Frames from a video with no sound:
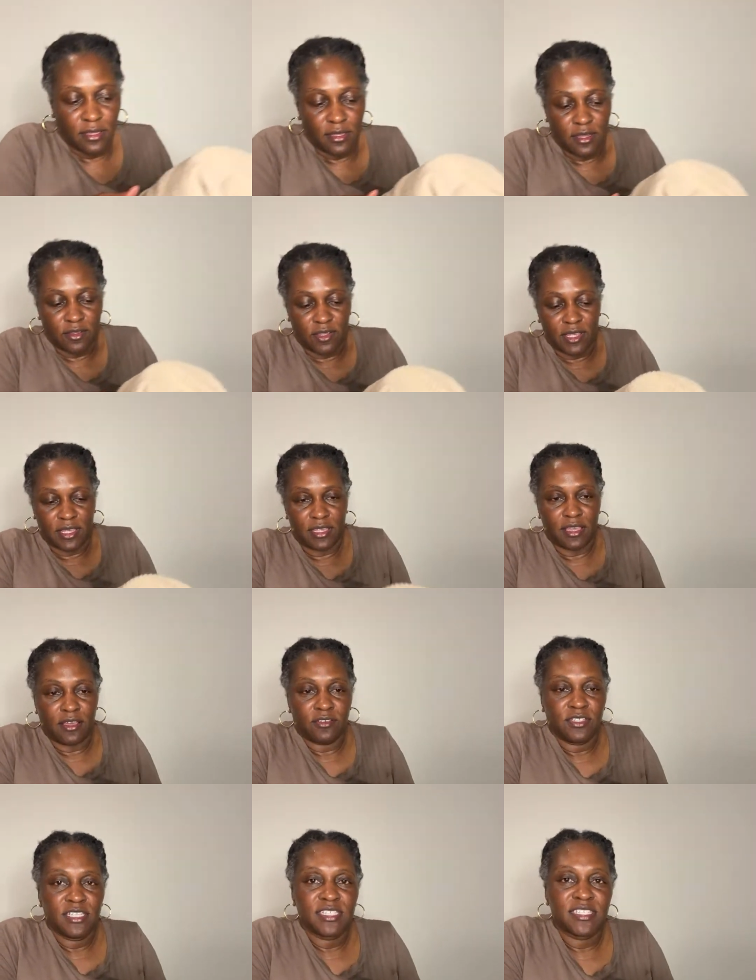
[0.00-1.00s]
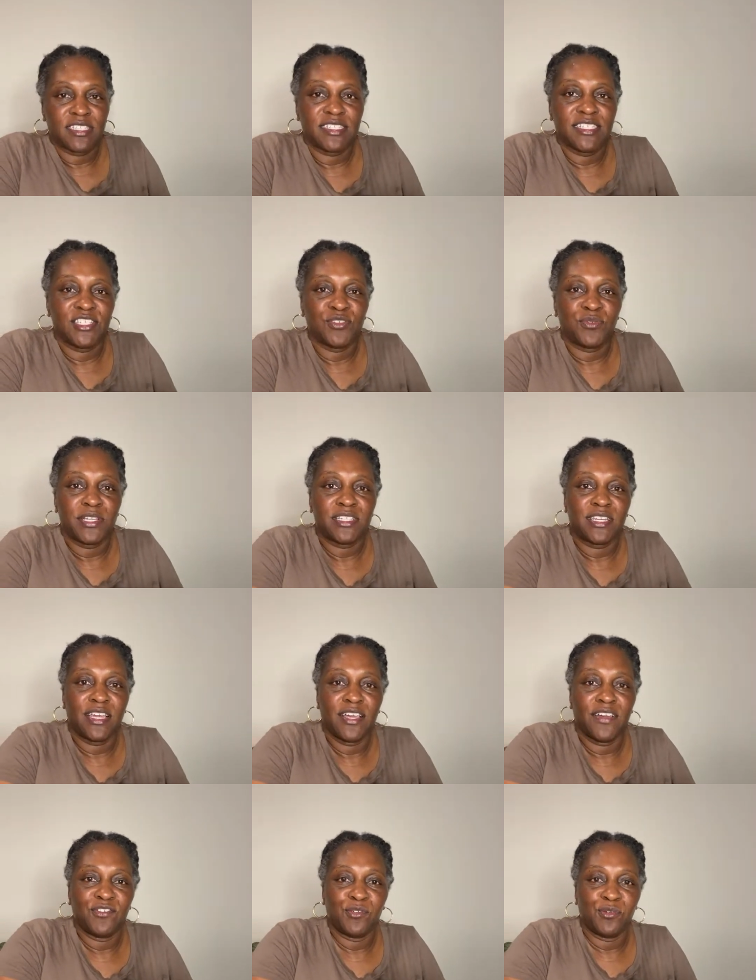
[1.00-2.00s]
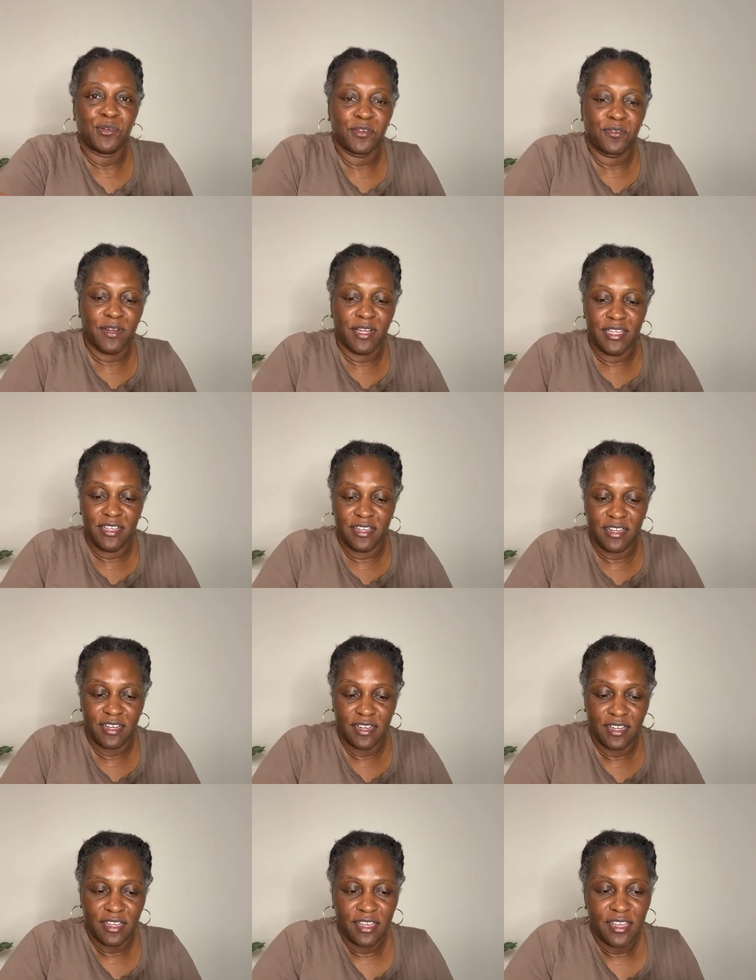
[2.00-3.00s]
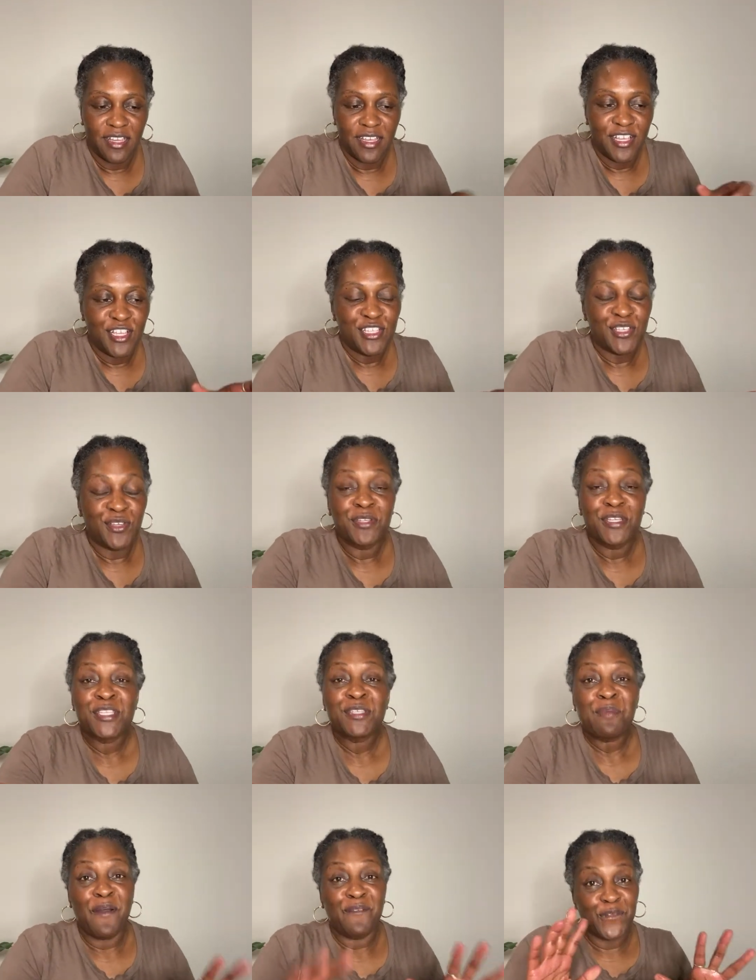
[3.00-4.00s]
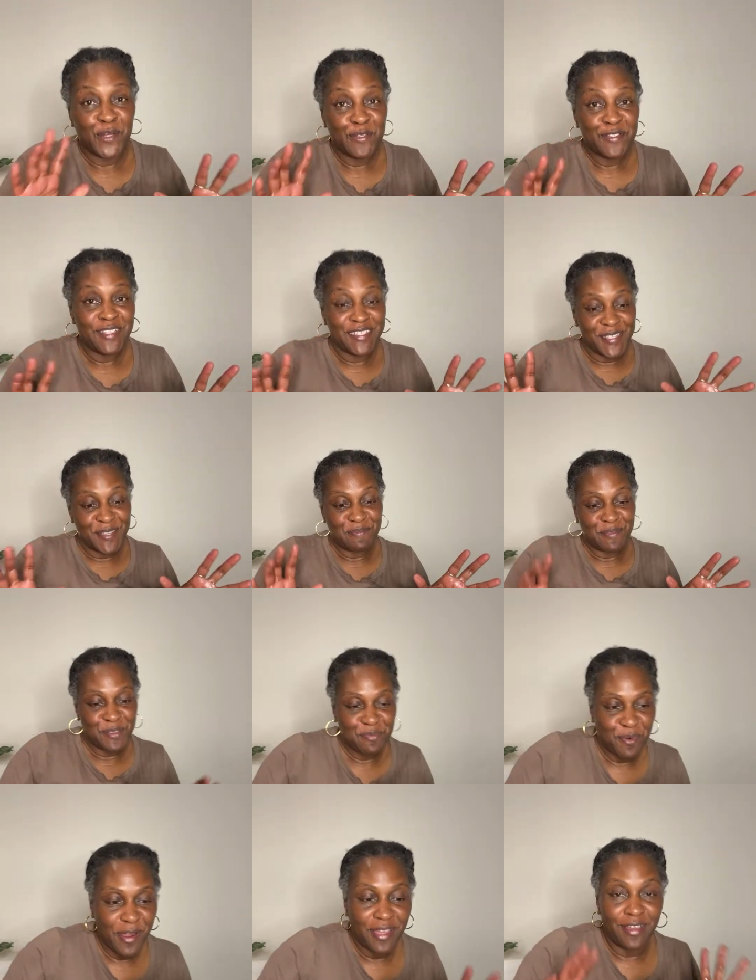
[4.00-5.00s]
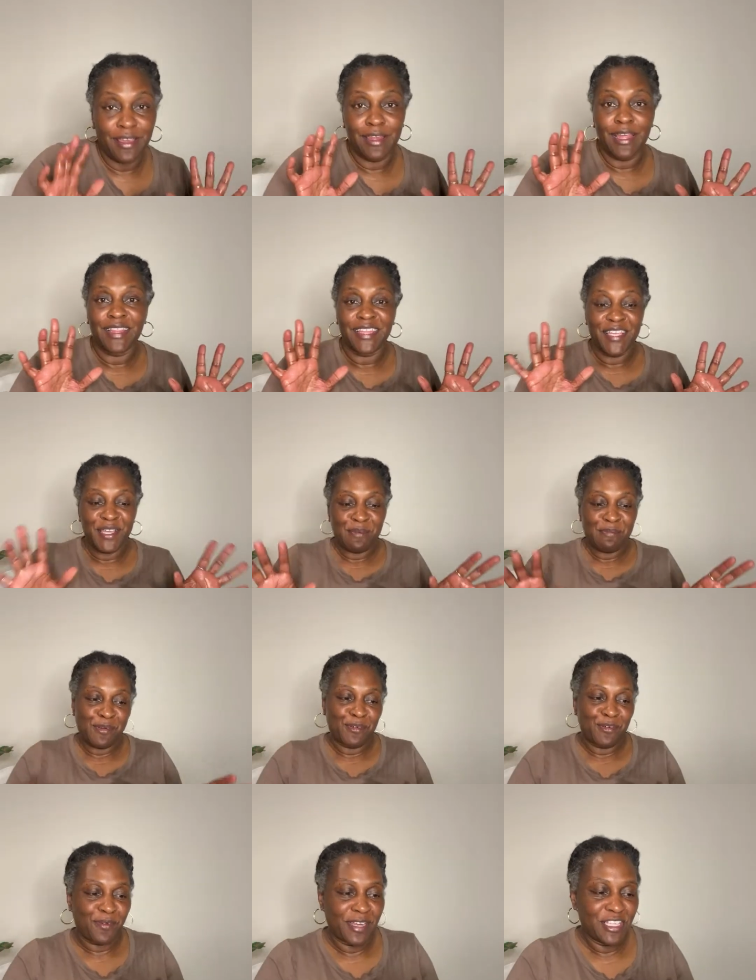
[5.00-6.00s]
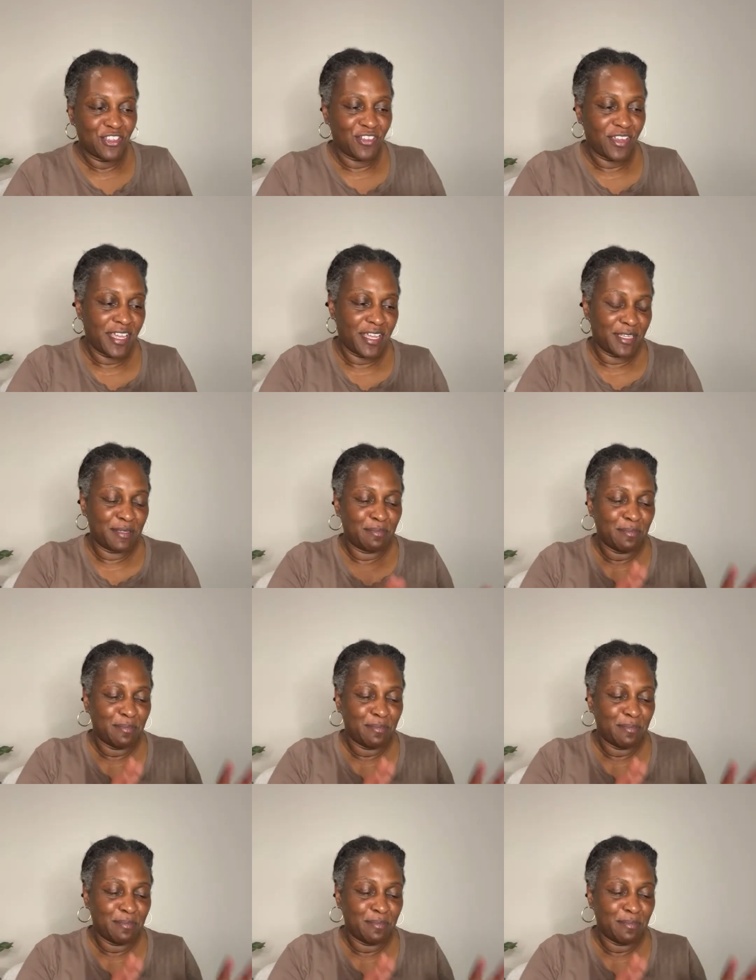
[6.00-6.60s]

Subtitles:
Okay, yeah, this is a situation I have going on right here. So this is my first attempt to sprout, and I think I'm on the right track.